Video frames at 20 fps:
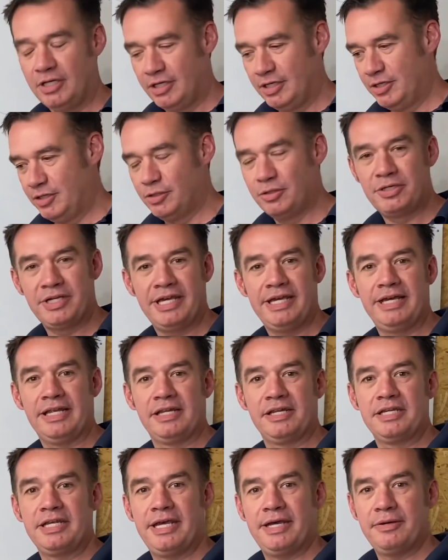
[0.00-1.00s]
Okay,
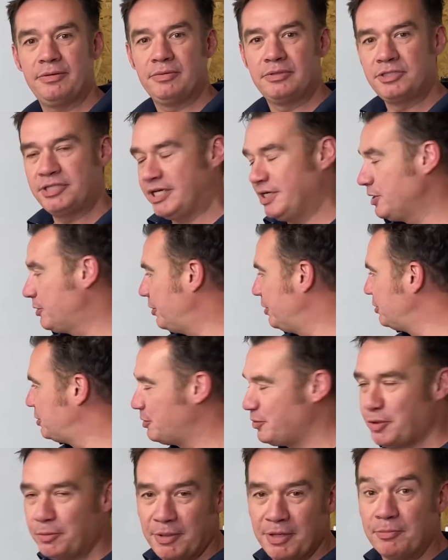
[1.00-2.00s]
Alan, yeah, we'll try and go
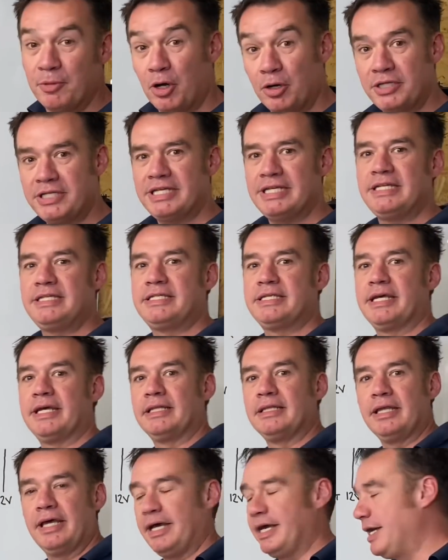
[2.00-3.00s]
into a bit more
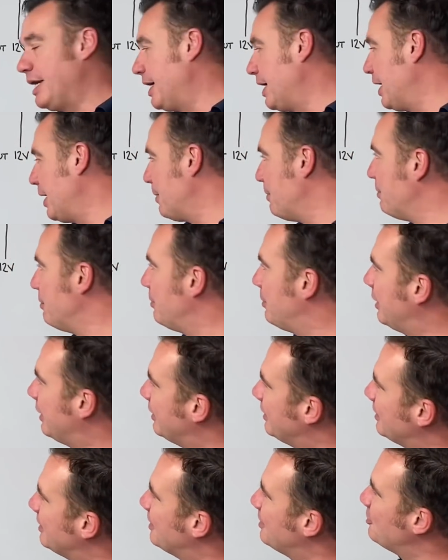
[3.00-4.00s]
detail
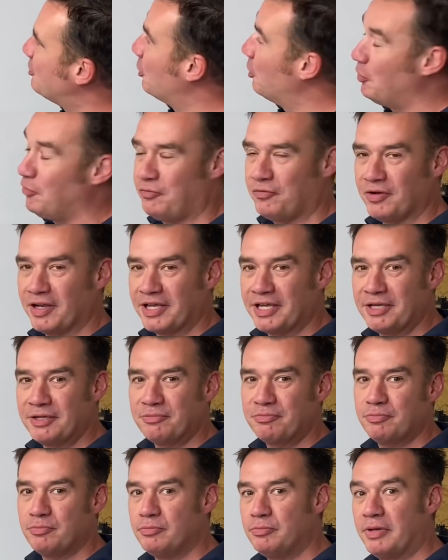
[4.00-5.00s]
and hopefully
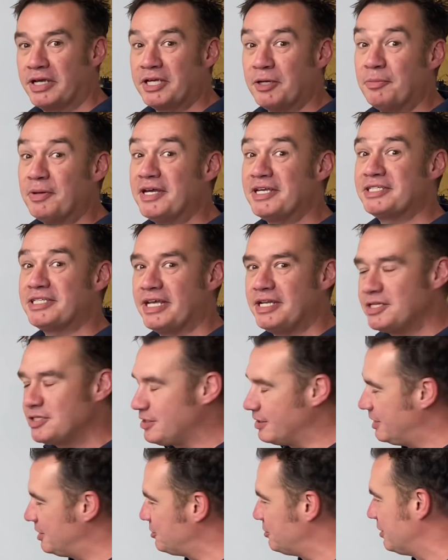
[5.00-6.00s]
make a bit of sense of
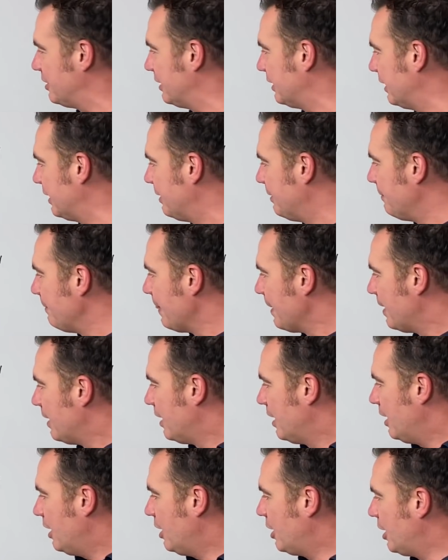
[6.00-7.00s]
this, really.
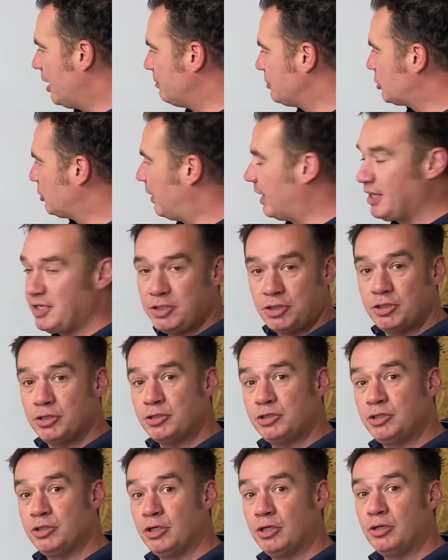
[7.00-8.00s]
So Alan's just
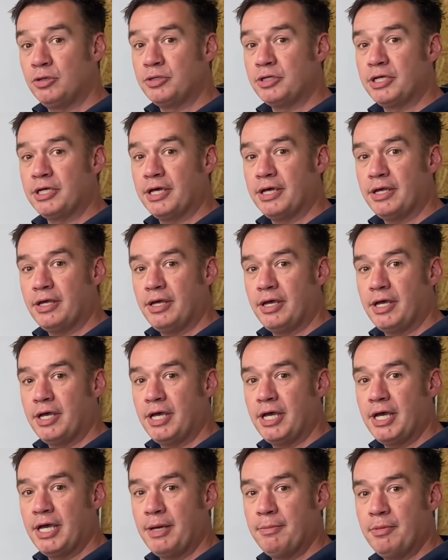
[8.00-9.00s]
shown you
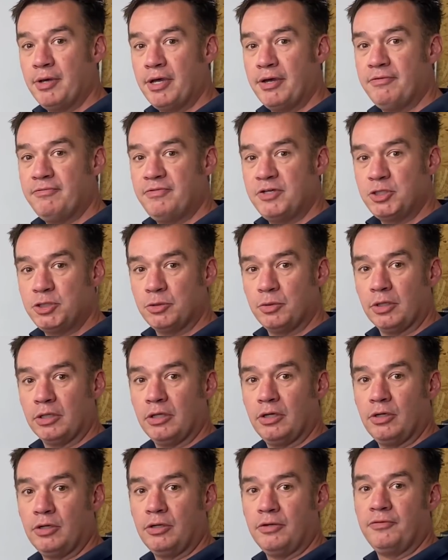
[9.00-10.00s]
a visual
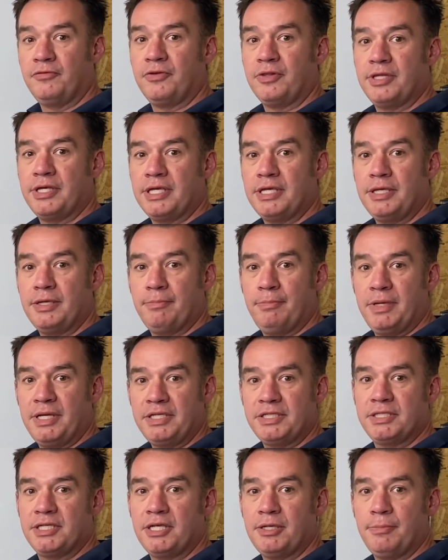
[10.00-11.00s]
of the
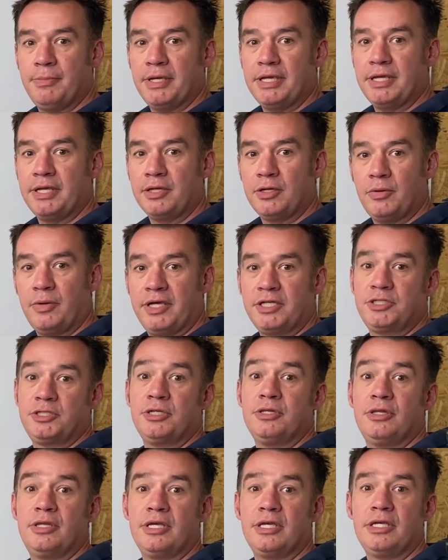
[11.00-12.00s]
PCB in
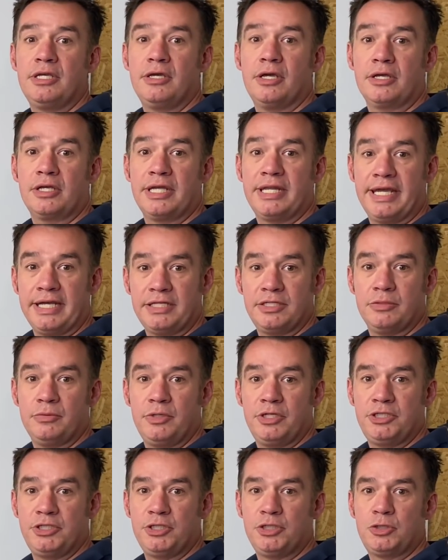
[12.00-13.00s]
question, the connector,
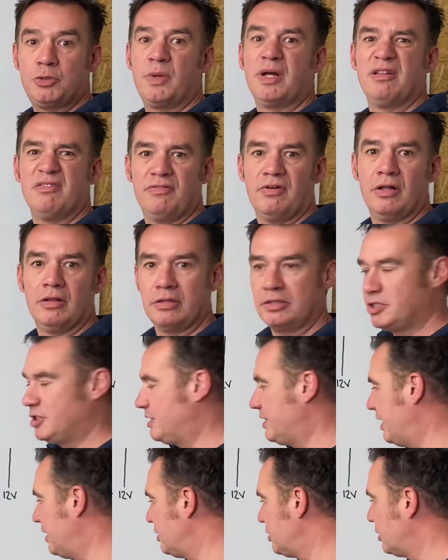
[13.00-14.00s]
which is 12 volts,
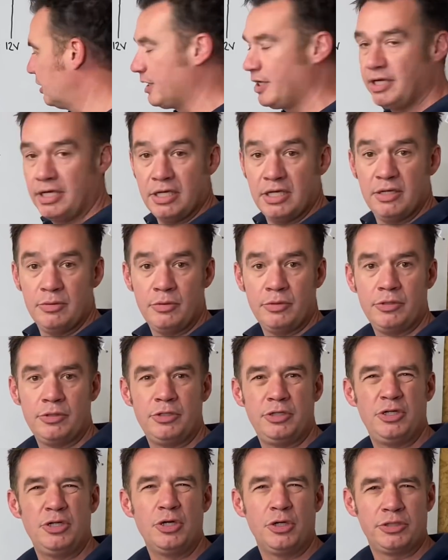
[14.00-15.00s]
essentially.
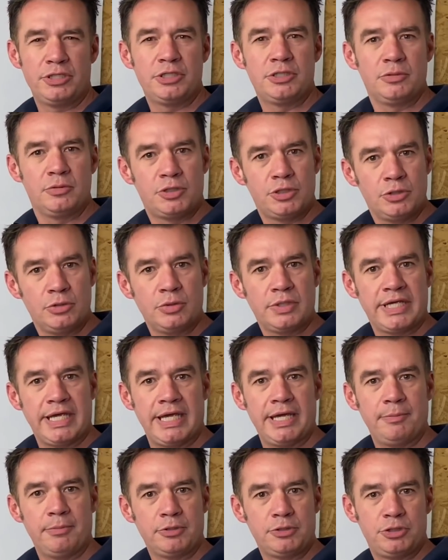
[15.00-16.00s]
You notice there were two
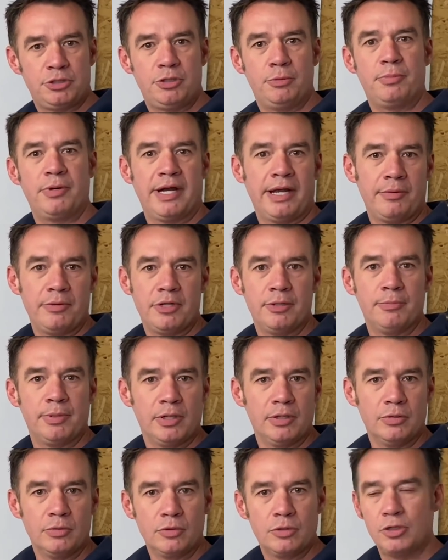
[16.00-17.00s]
cables, just a brown and a
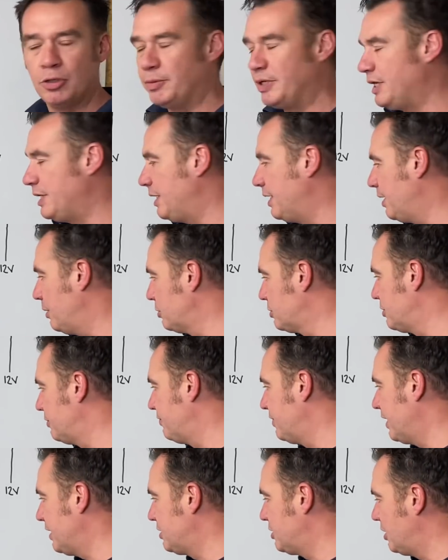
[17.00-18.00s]
blue, coming in and out of
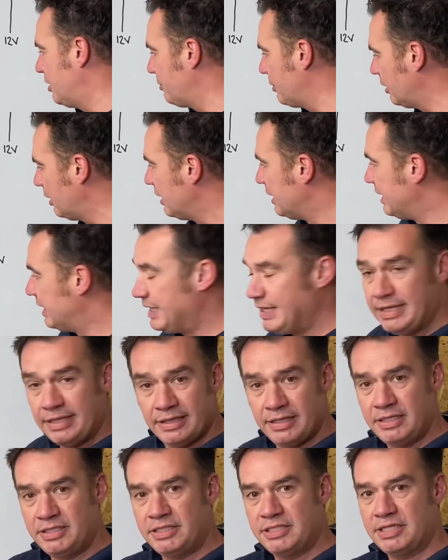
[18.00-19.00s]
that terminal.
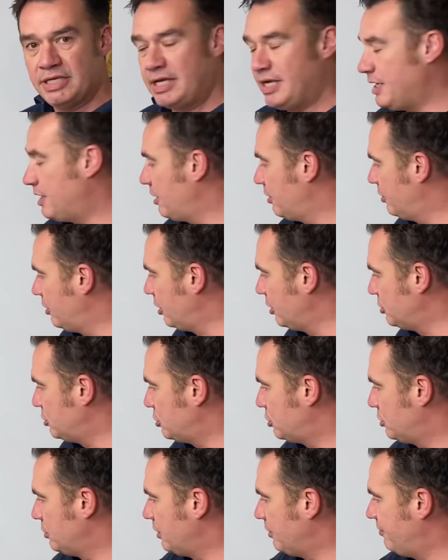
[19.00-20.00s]
This is it here. I thought I'd
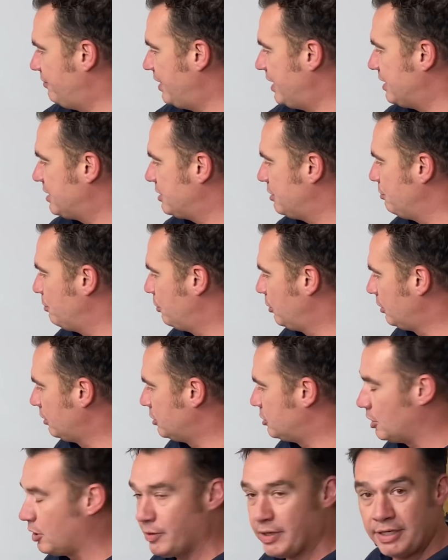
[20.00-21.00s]
just do a very simple
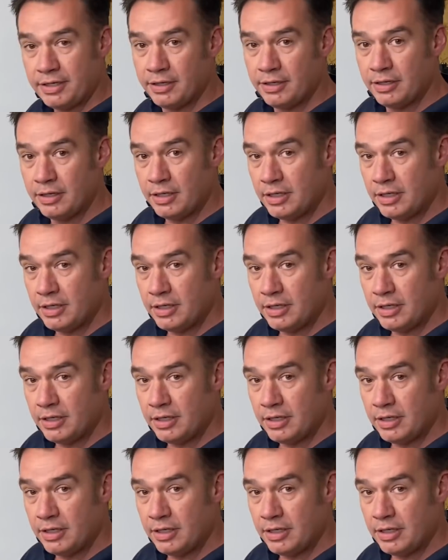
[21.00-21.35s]
drawing.